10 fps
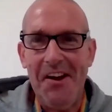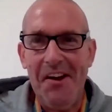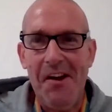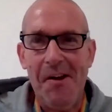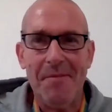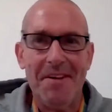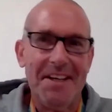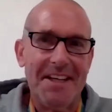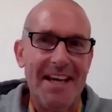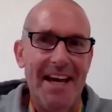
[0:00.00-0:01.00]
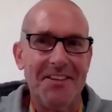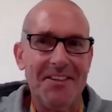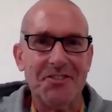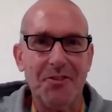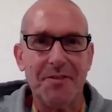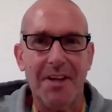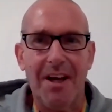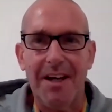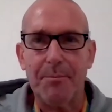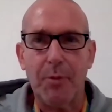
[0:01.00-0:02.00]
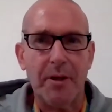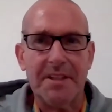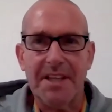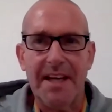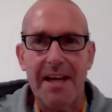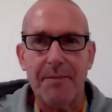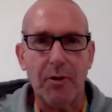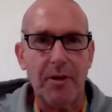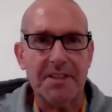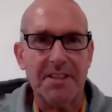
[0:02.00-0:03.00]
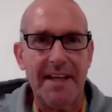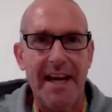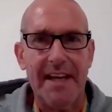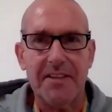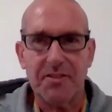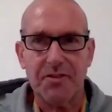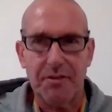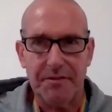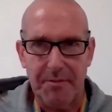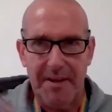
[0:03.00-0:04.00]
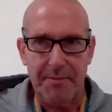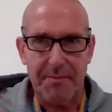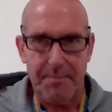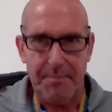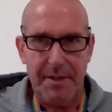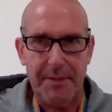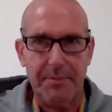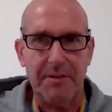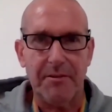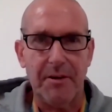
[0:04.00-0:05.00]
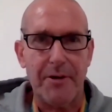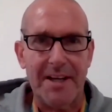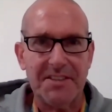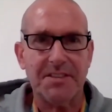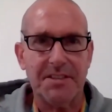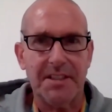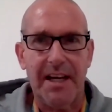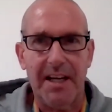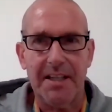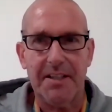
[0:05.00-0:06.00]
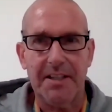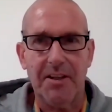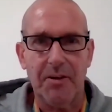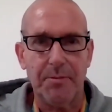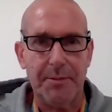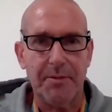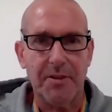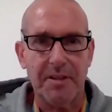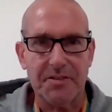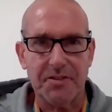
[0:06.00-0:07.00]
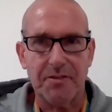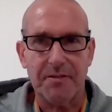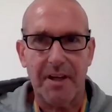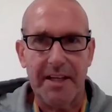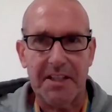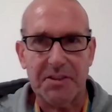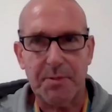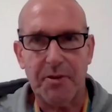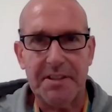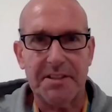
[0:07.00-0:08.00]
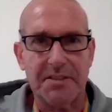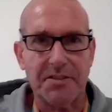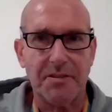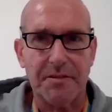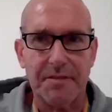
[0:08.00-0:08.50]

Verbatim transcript: um, and again, sort of like bullies, I hate bullies. I hate sort of when people are repressed and that, you know, people that are sort of like exploited and stuff.